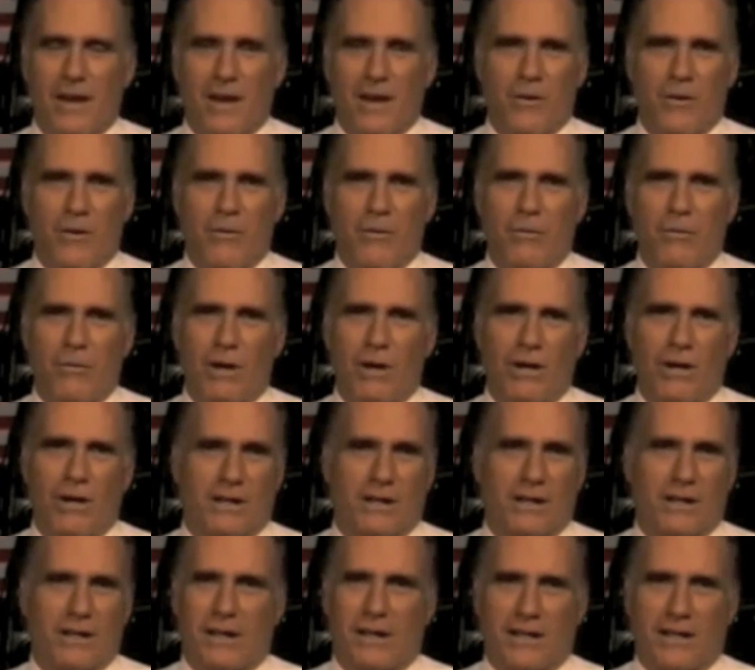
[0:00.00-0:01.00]
Well,
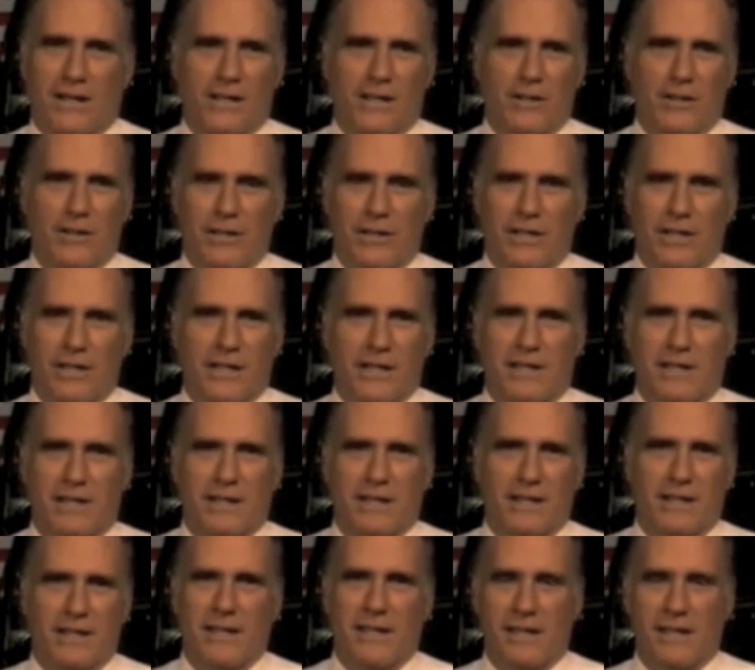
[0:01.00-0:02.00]
uh, clearly in a,
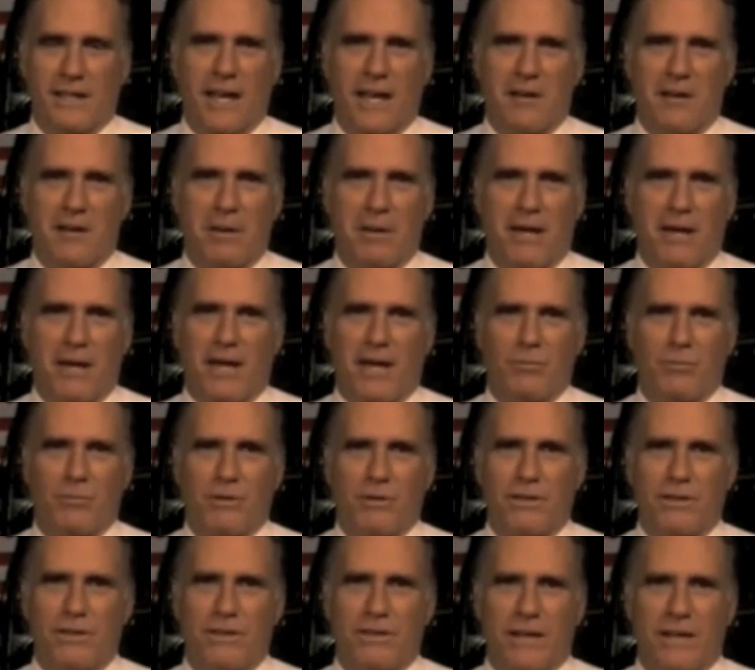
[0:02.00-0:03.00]
in a campaign
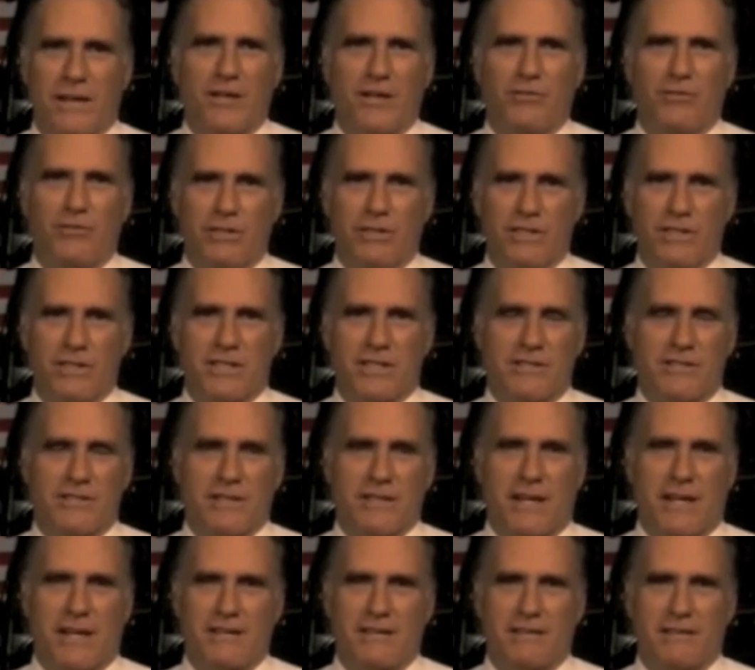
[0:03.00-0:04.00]
with hundreds, if
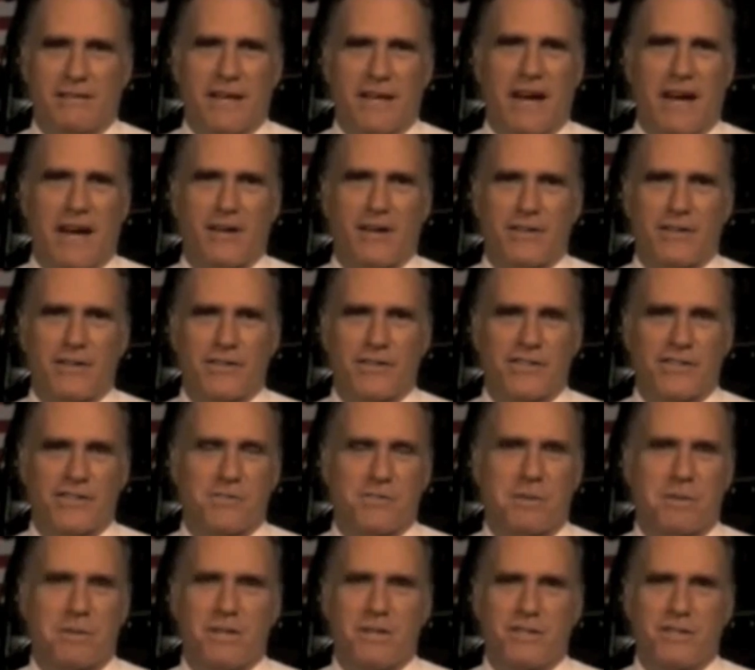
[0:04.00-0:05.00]
not thousands of
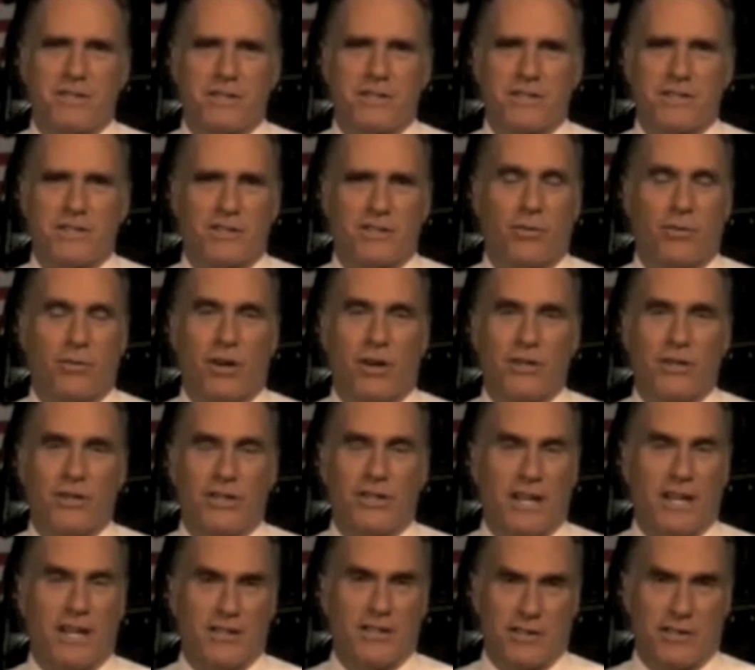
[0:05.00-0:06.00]
speeches and question
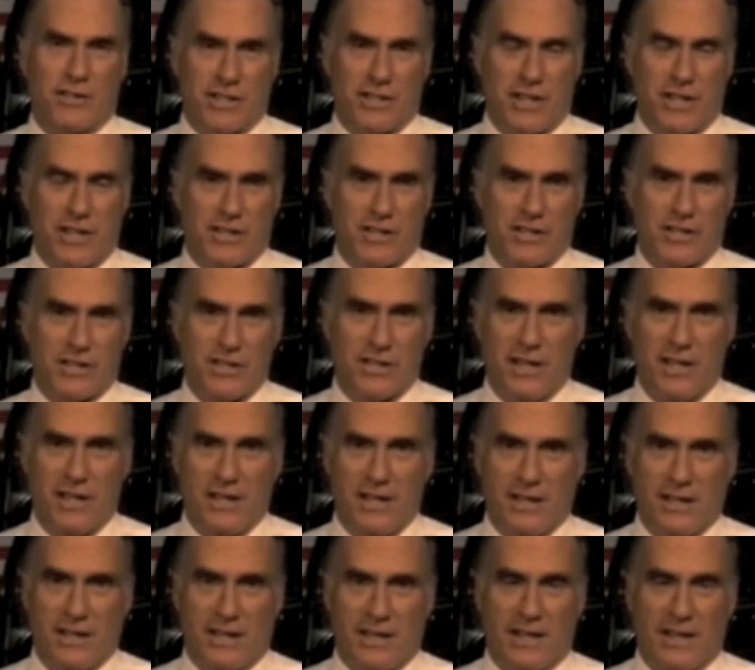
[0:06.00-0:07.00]
and answer sessions,
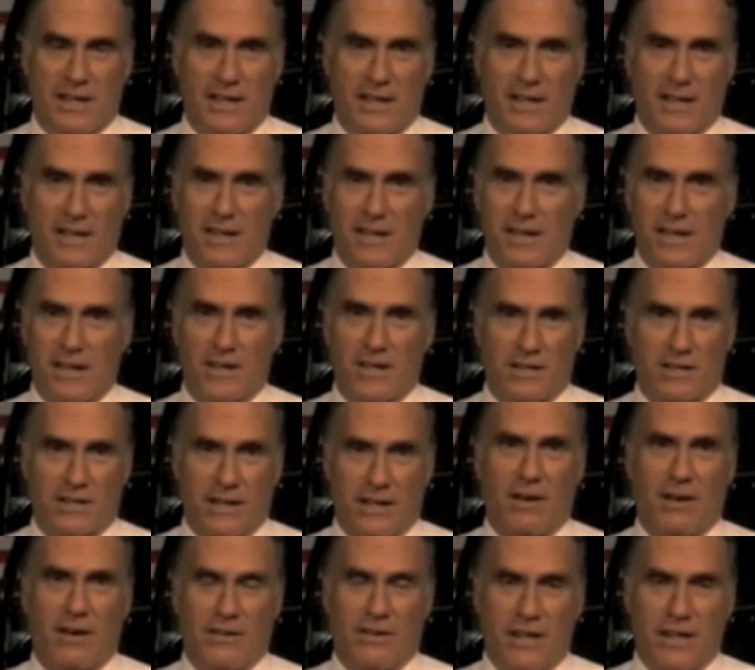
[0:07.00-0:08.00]
uh,
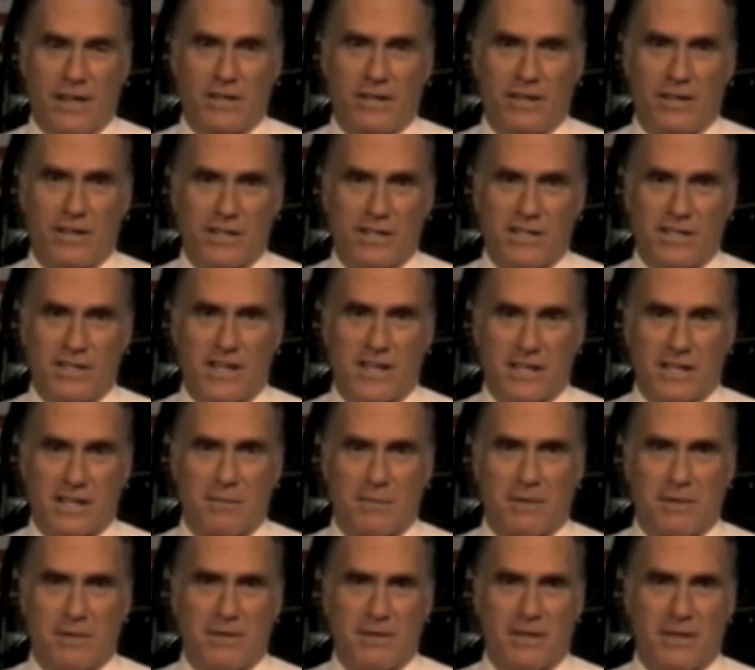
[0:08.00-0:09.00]
now and then you're going to say
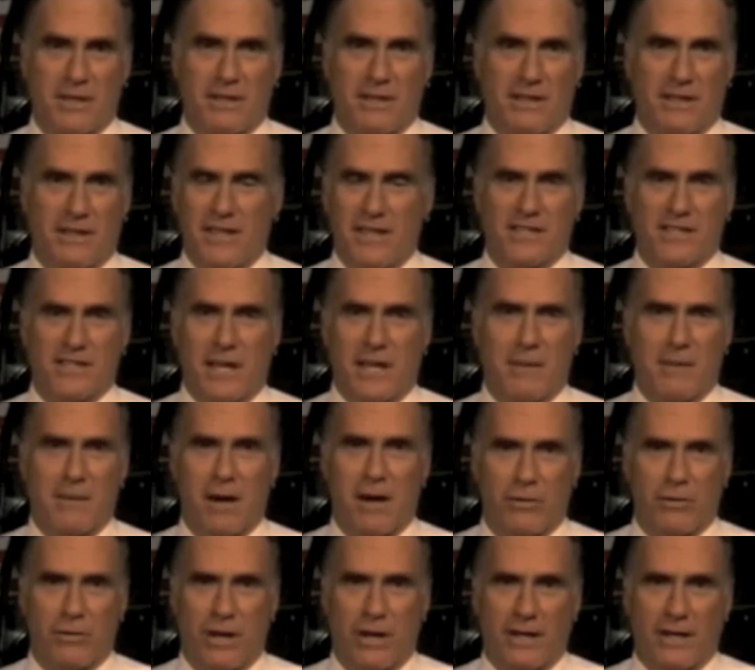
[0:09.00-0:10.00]
something that, that doesn't come
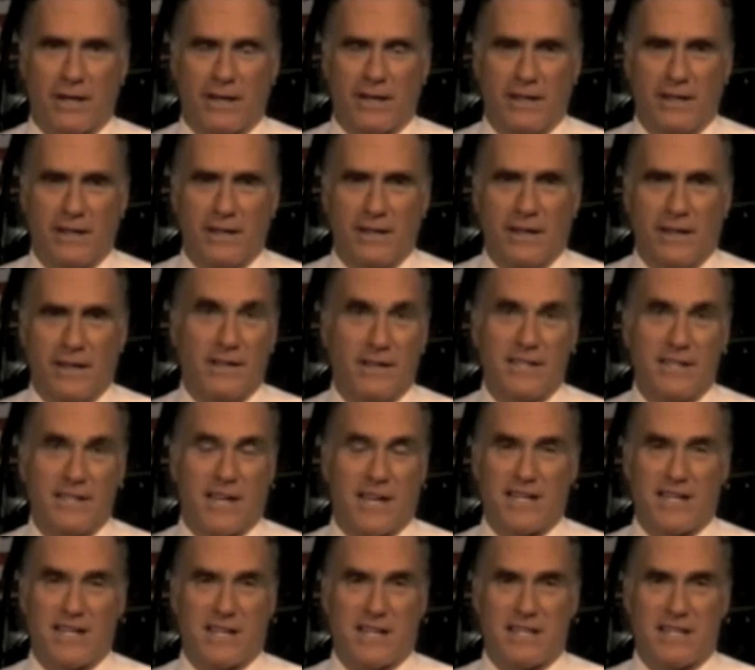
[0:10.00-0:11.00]
out right. In this
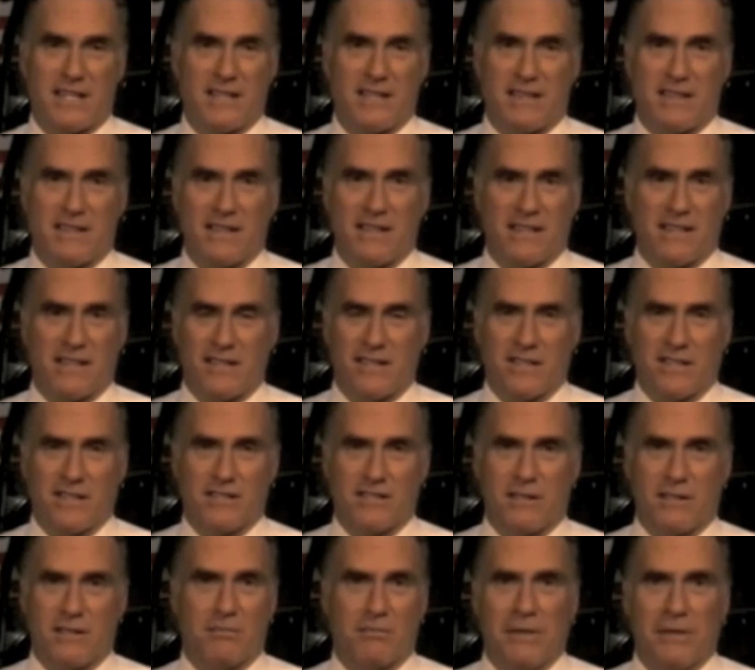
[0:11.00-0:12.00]
case, I said something that's
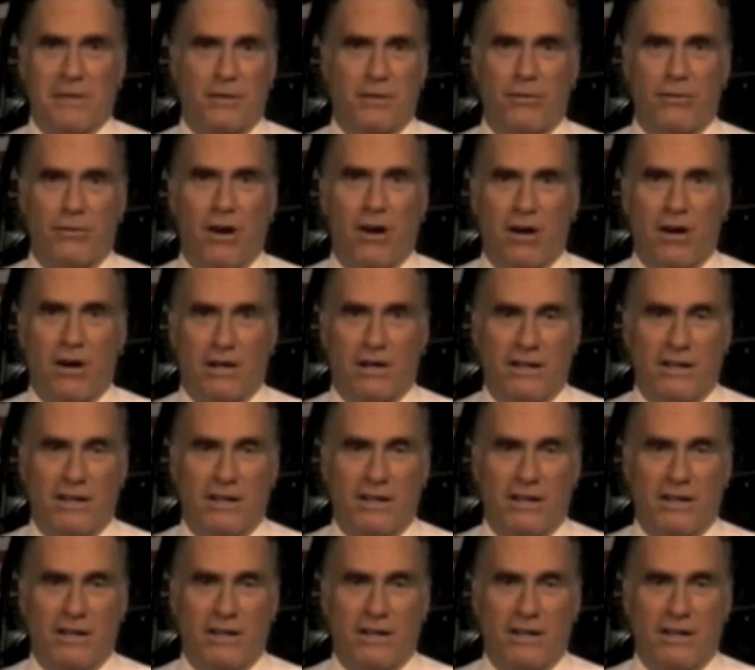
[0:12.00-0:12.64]
just completely wrong.